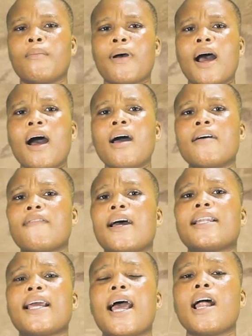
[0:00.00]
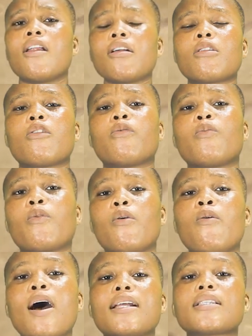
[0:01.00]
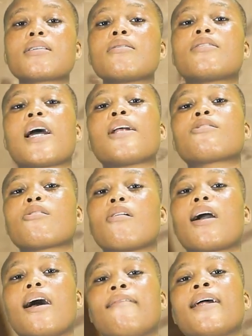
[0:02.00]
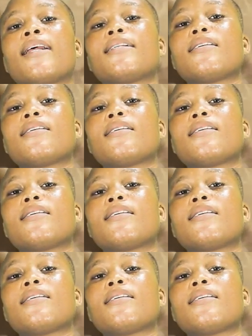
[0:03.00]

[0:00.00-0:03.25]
But however, there are a lot of people who are still trying to uncover the